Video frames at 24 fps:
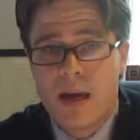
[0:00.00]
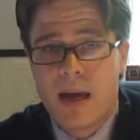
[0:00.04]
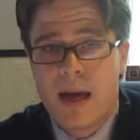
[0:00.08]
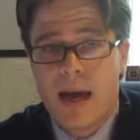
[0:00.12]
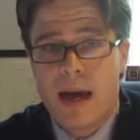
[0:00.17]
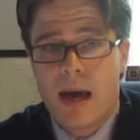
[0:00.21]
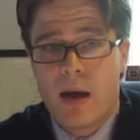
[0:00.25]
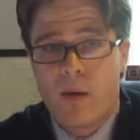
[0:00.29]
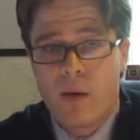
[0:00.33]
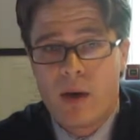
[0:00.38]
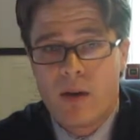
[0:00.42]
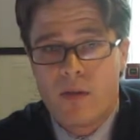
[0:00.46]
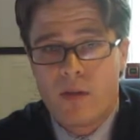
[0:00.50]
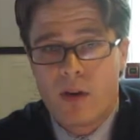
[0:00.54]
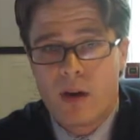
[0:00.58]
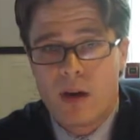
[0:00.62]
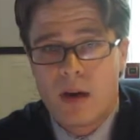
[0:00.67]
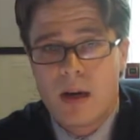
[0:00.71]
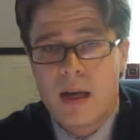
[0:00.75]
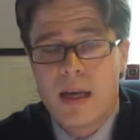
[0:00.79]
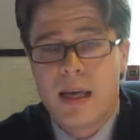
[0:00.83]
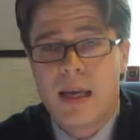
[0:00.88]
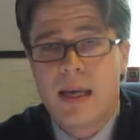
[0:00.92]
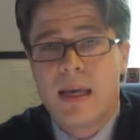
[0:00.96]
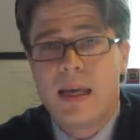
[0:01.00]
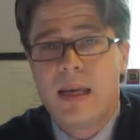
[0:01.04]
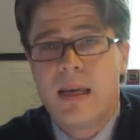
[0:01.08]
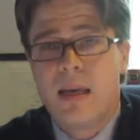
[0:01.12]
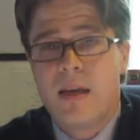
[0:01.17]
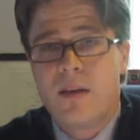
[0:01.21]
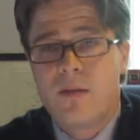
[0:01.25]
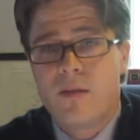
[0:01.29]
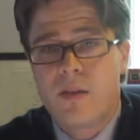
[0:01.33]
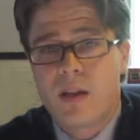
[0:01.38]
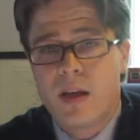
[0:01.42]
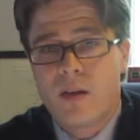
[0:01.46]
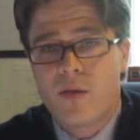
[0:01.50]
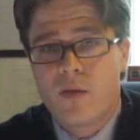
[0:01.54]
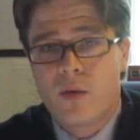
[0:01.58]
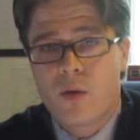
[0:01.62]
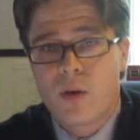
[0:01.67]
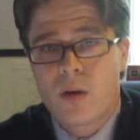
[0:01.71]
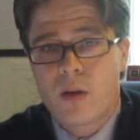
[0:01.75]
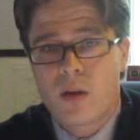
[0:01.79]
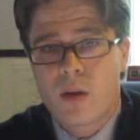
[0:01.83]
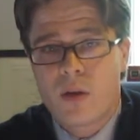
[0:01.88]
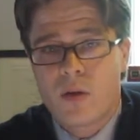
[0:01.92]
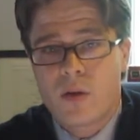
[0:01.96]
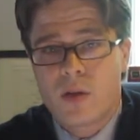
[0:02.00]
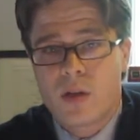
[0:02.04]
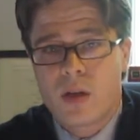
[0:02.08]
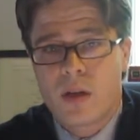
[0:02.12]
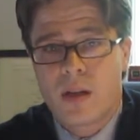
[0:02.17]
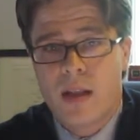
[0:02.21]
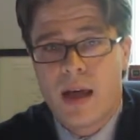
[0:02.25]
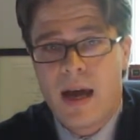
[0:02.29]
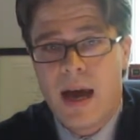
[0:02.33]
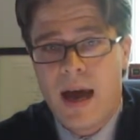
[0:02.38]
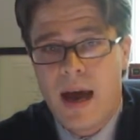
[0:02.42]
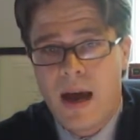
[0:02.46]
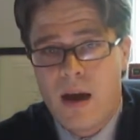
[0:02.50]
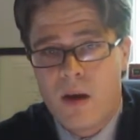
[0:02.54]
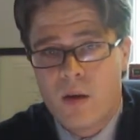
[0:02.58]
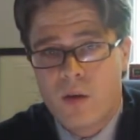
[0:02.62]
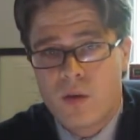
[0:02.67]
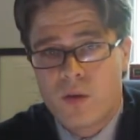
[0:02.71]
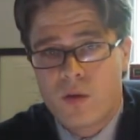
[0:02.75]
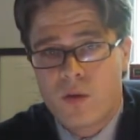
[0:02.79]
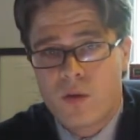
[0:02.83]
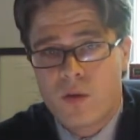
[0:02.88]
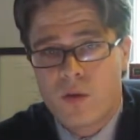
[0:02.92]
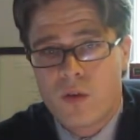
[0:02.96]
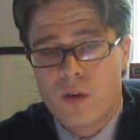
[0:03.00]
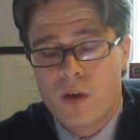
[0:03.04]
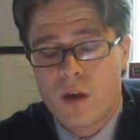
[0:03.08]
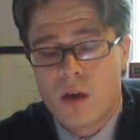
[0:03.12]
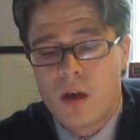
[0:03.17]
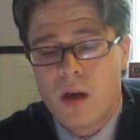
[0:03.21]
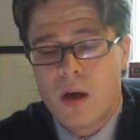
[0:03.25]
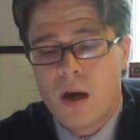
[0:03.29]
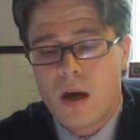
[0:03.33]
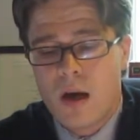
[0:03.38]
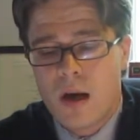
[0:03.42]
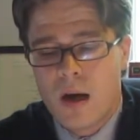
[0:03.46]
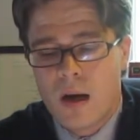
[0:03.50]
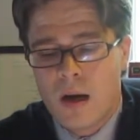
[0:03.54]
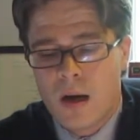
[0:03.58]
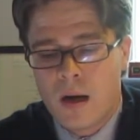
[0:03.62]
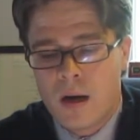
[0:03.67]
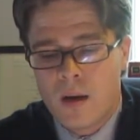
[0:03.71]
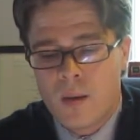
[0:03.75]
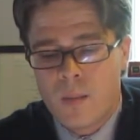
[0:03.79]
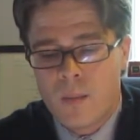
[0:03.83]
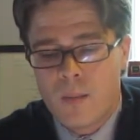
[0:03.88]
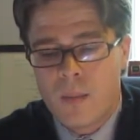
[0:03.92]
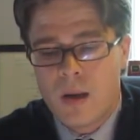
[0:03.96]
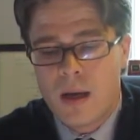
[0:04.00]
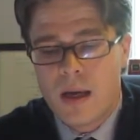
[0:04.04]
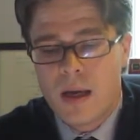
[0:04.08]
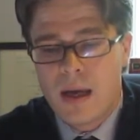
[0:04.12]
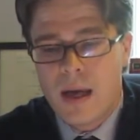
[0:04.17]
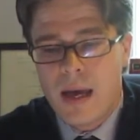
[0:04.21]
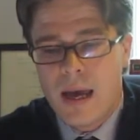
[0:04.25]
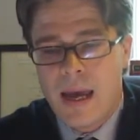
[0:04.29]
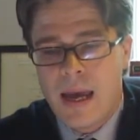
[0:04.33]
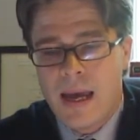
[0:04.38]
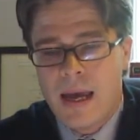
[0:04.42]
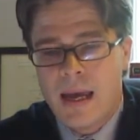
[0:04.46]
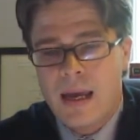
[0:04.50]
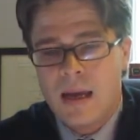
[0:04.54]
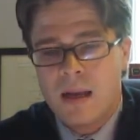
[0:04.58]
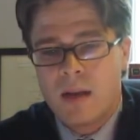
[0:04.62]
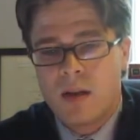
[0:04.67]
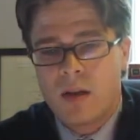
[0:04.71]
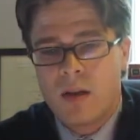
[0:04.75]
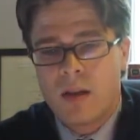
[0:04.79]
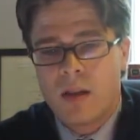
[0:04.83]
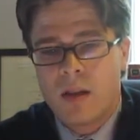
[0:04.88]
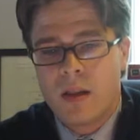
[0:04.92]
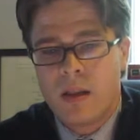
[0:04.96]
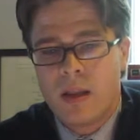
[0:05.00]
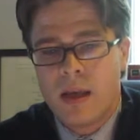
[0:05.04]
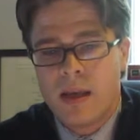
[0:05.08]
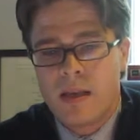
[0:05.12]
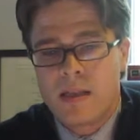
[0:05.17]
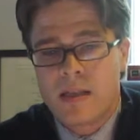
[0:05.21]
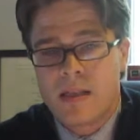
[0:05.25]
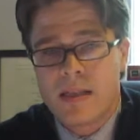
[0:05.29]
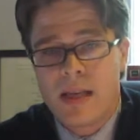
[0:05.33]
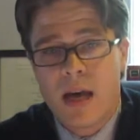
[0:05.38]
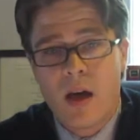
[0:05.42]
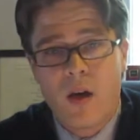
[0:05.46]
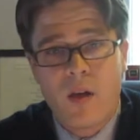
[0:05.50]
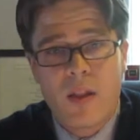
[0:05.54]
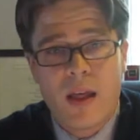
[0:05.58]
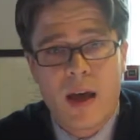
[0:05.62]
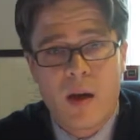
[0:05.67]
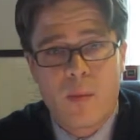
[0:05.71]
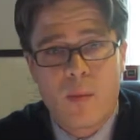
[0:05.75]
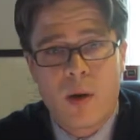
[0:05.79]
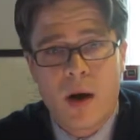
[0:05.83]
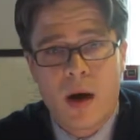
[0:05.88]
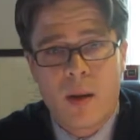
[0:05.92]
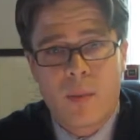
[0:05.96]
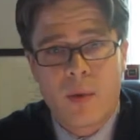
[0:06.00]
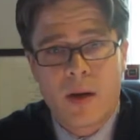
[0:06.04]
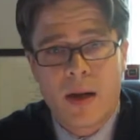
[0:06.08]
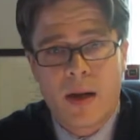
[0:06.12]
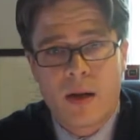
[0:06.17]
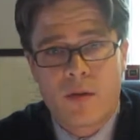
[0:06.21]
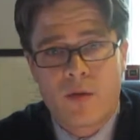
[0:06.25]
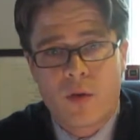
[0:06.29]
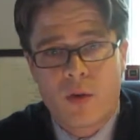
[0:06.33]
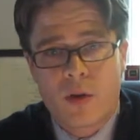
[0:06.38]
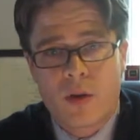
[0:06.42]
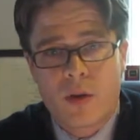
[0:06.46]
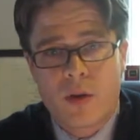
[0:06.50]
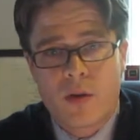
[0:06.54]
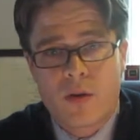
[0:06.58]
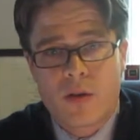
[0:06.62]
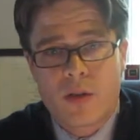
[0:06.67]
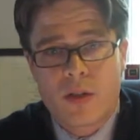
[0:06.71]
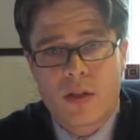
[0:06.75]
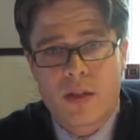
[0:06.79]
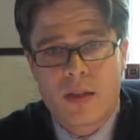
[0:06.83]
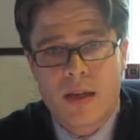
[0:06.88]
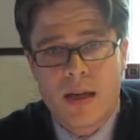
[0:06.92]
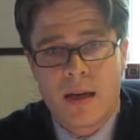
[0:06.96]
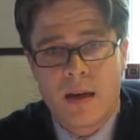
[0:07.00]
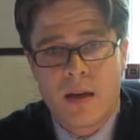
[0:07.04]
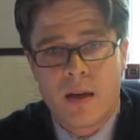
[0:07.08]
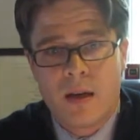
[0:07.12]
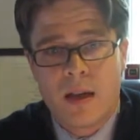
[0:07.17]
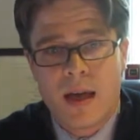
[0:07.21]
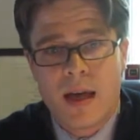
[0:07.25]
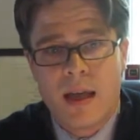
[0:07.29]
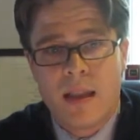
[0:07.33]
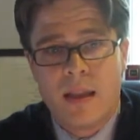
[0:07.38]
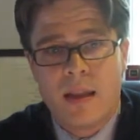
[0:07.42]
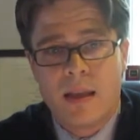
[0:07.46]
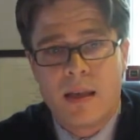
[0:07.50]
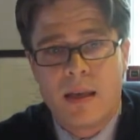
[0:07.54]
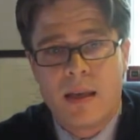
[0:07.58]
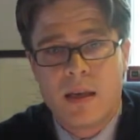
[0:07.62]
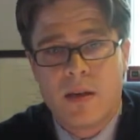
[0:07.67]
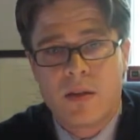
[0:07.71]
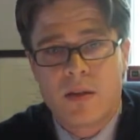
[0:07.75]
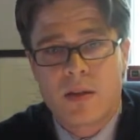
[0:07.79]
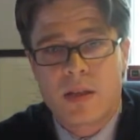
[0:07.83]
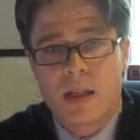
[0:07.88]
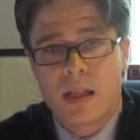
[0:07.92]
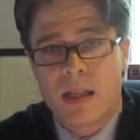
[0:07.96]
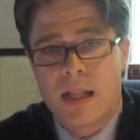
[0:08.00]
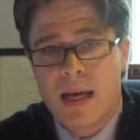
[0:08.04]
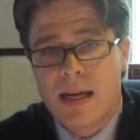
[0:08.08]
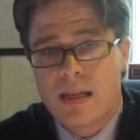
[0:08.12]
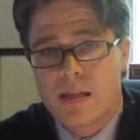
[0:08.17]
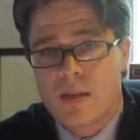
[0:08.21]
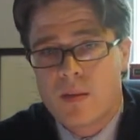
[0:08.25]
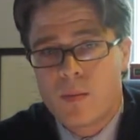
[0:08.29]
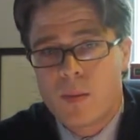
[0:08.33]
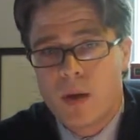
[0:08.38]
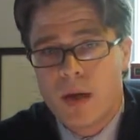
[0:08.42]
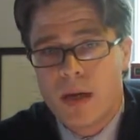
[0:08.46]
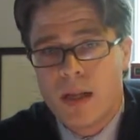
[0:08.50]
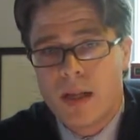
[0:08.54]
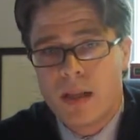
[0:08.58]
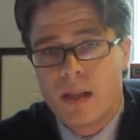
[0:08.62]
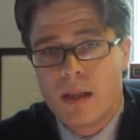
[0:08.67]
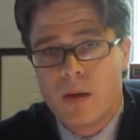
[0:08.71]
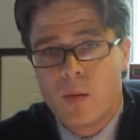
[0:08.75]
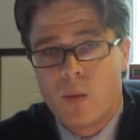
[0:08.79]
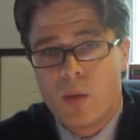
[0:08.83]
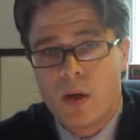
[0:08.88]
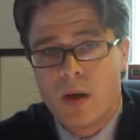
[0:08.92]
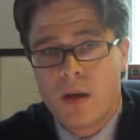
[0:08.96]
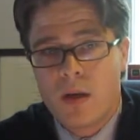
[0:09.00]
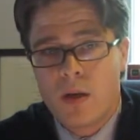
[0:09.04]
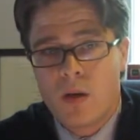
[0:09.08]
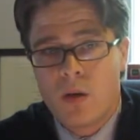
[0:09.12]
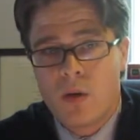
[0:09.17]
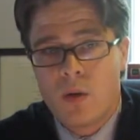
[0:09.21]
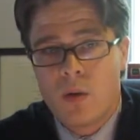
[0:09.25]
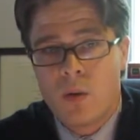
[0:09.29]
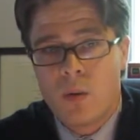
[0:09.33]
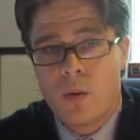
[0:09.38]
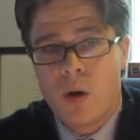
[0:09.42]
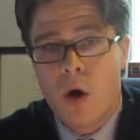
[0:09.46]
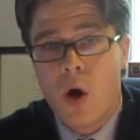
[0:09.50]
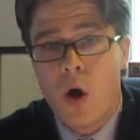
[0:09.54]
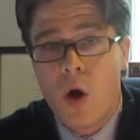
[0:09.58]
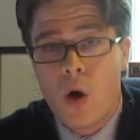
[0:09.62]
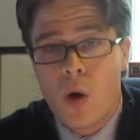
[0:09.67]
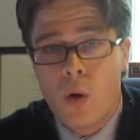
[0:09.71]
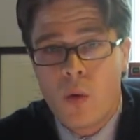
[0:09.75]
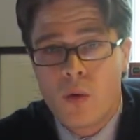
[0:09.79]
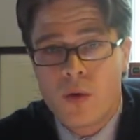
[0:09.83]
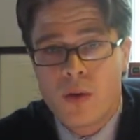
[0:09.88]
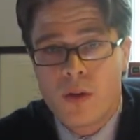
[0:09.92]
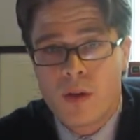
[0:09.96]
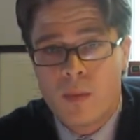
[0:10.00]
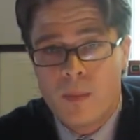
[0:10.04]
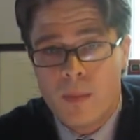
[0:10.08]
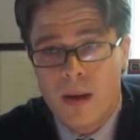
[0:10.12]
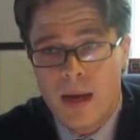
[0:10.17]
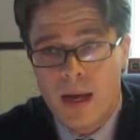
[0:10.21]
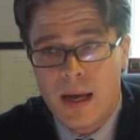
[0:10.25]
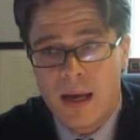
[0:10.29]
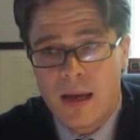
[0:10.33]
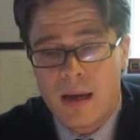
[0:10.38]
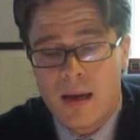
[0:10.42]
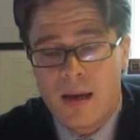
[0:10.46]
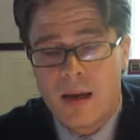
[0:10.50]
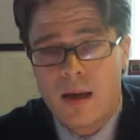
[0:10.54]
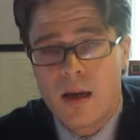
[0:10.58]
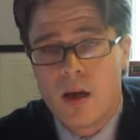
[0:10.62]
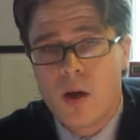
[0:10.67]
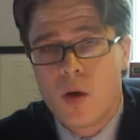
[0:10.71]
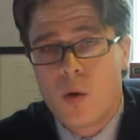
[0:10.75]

However, if they foreclose on the house and they sell that property at a foreclosure sale and it yields less money than what you owe to the bank,